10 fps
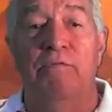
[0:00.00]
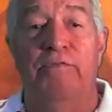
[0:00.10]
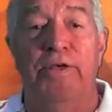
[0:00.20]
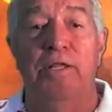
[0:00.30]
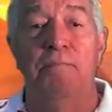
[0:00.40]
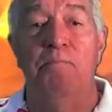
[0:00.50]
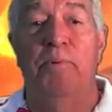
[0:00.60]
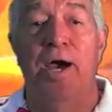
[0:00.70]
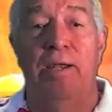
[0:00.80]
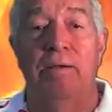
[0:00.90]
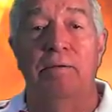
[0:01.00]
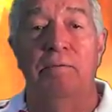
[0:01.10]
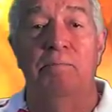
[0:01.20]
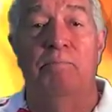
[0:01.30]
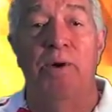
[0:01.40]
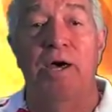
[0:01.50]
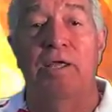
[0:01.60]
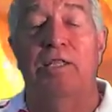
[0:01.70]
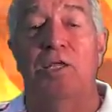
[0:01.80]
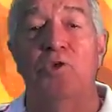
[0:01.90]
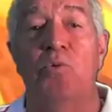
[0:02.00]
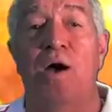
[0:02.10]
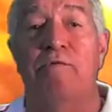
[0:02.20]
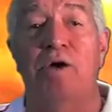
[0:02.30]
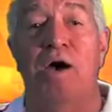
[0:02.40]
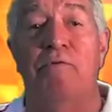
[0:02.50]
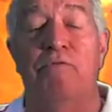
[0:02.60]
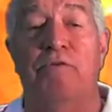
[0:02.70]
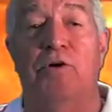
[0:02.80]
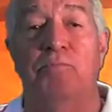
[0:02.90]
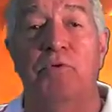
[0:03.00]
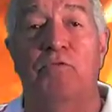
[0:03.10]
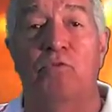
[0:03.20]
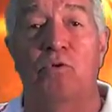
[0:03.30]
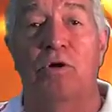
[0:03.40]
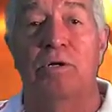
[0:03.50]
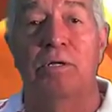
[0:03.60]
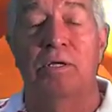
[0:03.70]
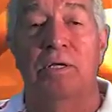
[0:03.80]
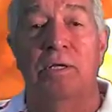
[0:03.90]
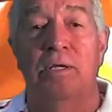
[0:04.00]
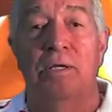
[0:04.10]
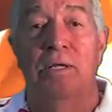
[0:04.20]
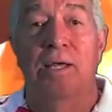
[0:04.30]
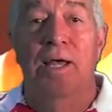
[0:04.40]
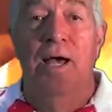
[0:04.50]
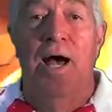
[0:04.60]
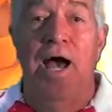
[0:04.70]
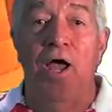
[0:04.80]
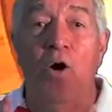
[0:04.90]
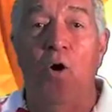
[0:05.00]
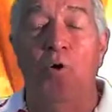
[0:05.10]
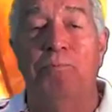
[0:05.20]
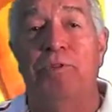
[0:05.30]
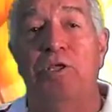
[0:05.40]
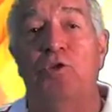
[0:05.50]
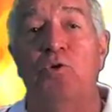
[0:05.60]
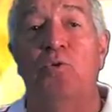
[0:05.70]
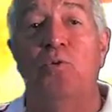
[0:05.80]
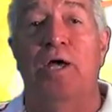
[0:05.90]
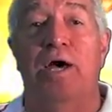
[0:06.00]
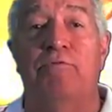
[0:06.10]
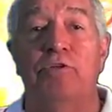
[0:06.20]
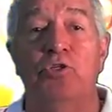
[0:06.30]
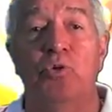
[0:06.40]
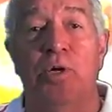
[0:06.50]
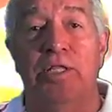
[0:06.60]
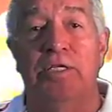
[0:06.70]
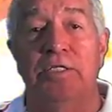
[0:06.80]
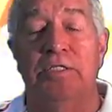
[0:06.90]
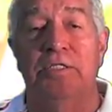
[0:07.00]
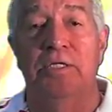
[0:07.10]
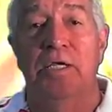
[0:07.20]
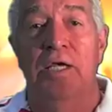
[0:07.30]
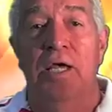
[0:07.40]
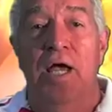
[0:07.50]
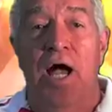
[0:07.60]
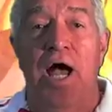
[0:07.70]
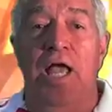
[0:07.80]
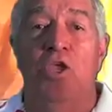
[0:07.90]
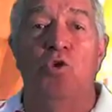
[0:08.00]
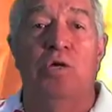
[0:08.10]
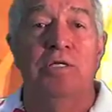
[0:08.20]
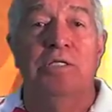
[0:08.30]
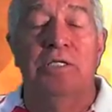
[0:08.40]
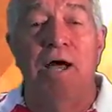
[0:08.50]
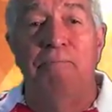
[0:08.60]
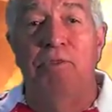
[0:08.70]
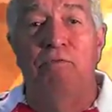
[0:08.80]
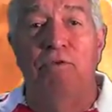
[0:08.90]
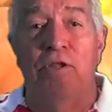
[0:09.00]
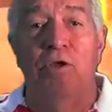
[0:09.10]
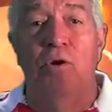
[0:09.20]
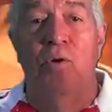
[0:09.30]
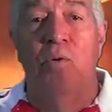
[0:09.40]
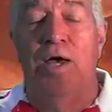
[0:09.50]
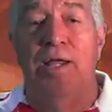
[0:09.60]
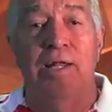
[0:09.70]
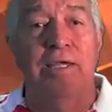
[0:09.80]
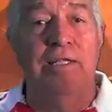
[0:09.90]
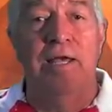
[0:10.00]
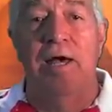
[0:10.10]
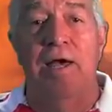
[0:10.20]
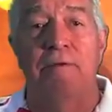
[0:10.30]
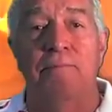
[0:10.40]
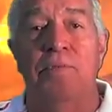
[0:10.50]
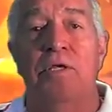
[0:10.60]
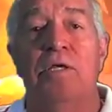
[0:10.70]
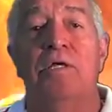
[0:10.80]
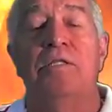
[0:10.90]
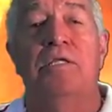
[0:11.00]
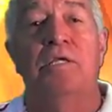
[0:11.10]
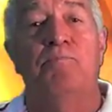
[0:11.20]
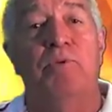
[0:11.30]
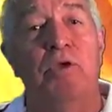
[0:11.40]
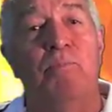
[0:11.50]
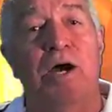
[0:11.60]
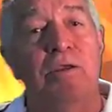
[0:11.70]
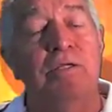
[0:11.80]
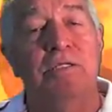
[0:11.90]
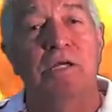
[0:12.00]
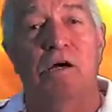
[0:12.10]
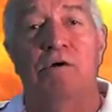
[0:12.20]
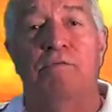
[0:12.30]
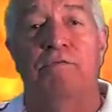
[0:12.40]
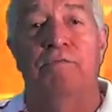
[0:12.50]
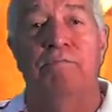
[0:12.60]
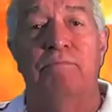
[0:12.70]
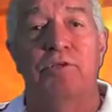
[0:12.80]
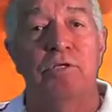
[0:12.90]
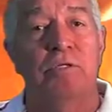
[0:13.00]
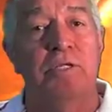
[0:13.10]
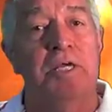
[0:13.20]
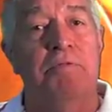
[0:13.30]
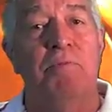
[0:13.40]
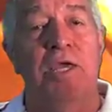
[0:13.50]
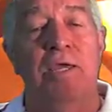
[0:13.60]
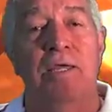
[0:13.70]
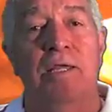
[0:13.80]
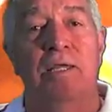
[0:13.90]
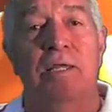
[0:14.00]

feeling better, better than you have ever felt before. I hope that you have enjoyed this. You can stop the video at any time to be by yourself. You don't need me.